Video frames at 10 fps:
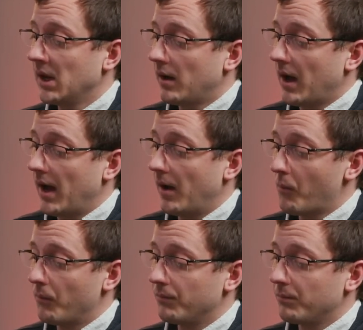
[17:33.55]

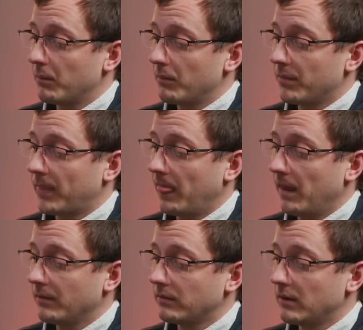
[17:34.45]

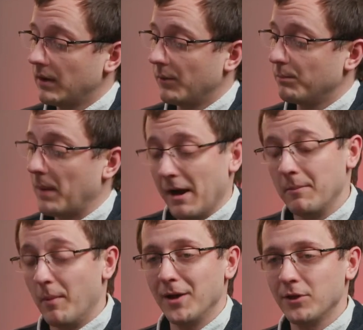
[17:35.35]
Bear in
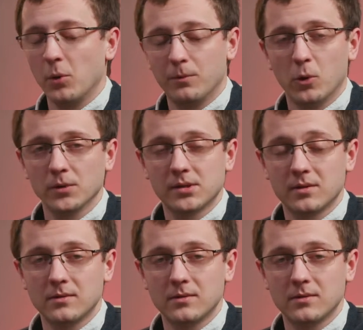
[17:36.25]
mind though, of course,